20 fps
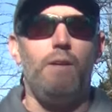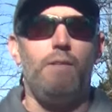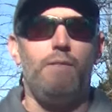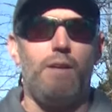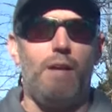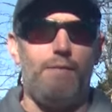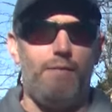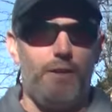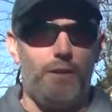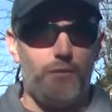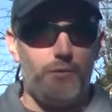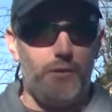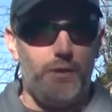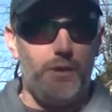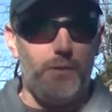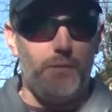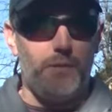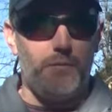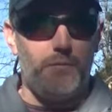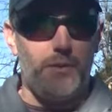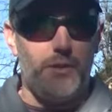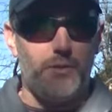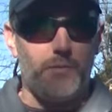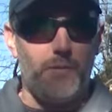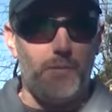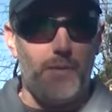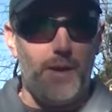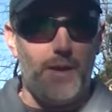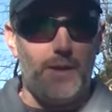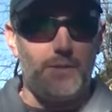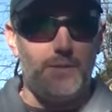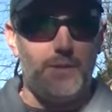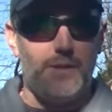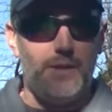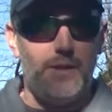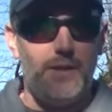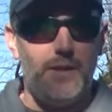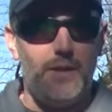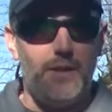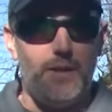Dave Anderson here with the Fisherman
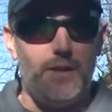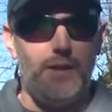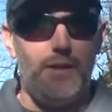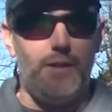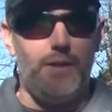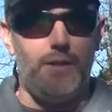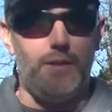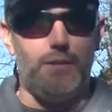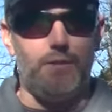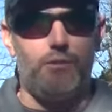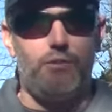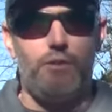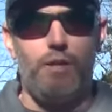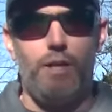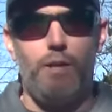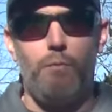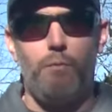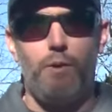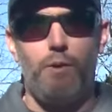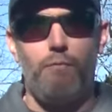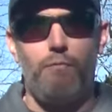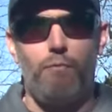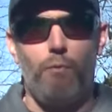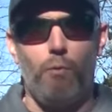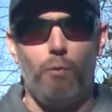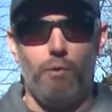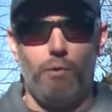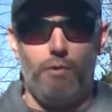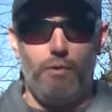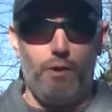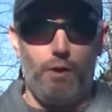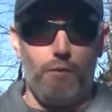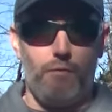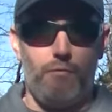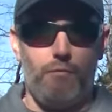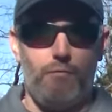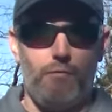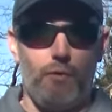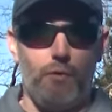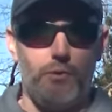Magazine. It is January 4th, our
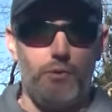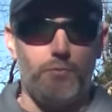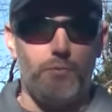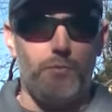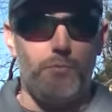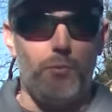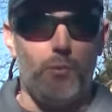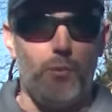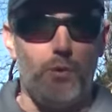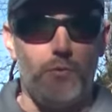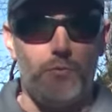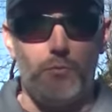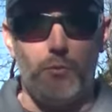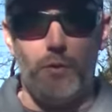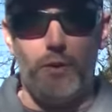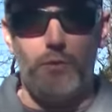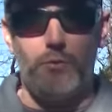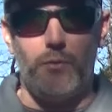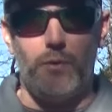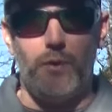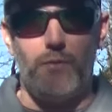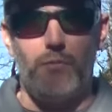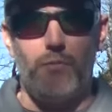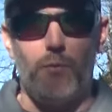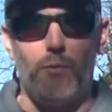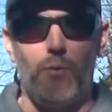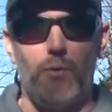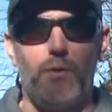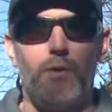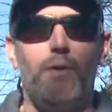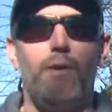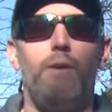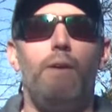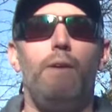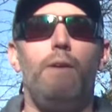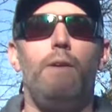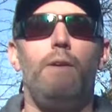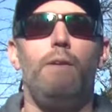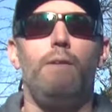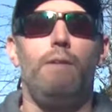first report of 2024.
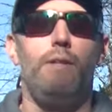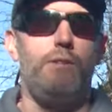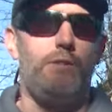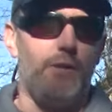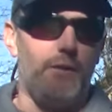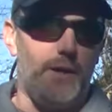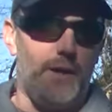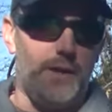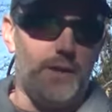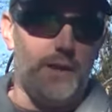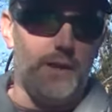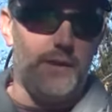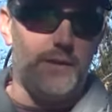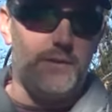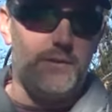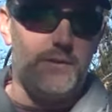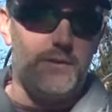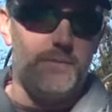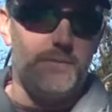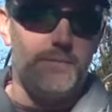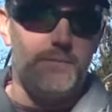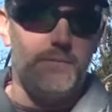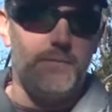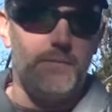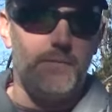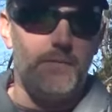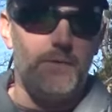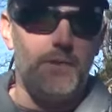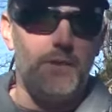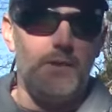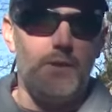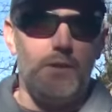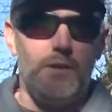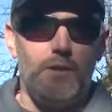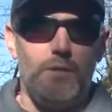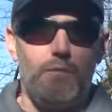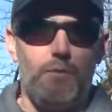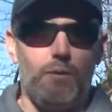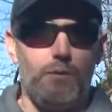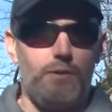These are your headlines.
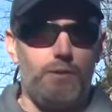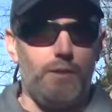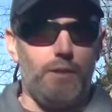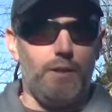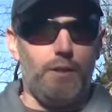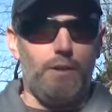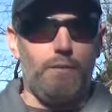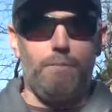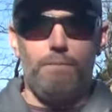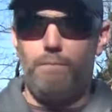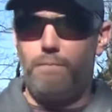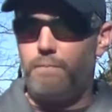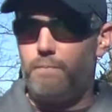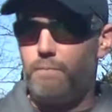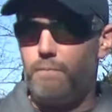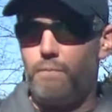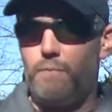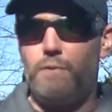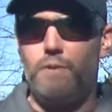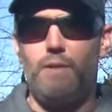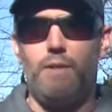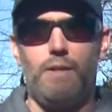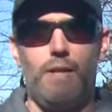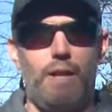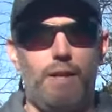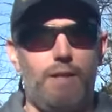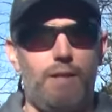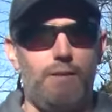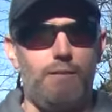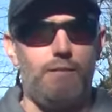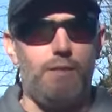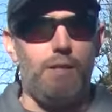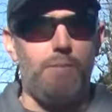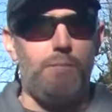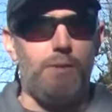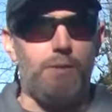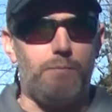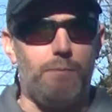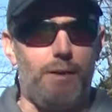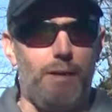First thing, Connecticut
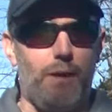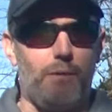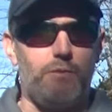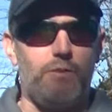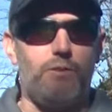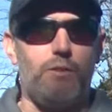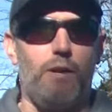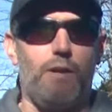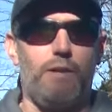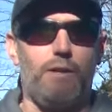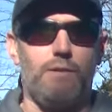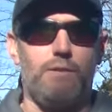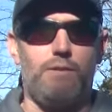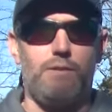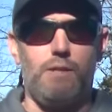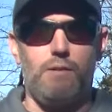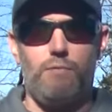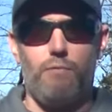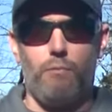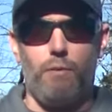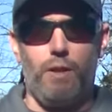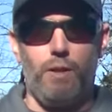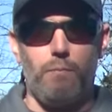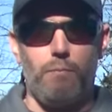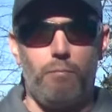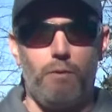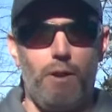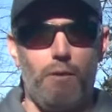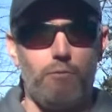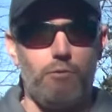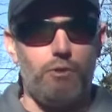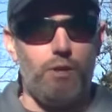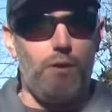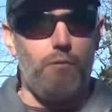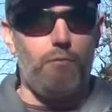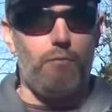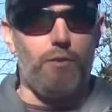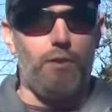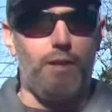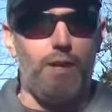Deep has been out stocking Seeforellen brown
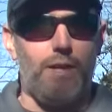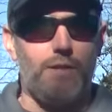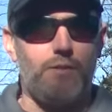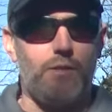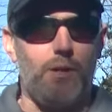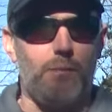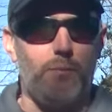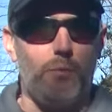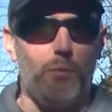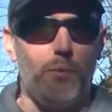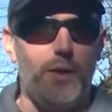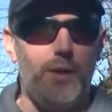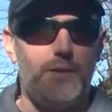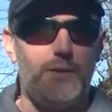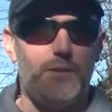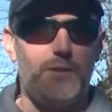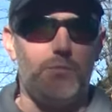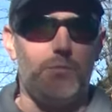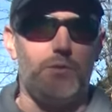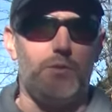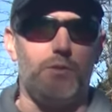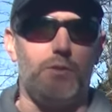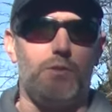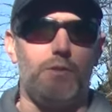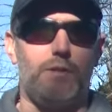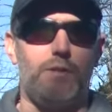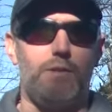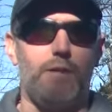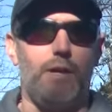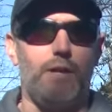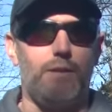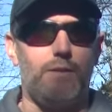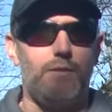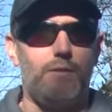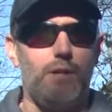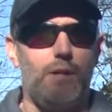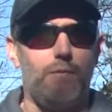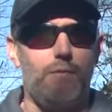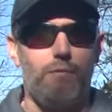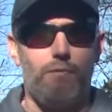trout for the last couple weeks, which is exciting
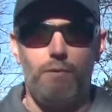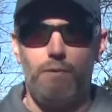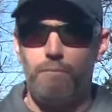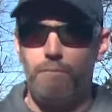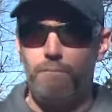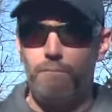stuff.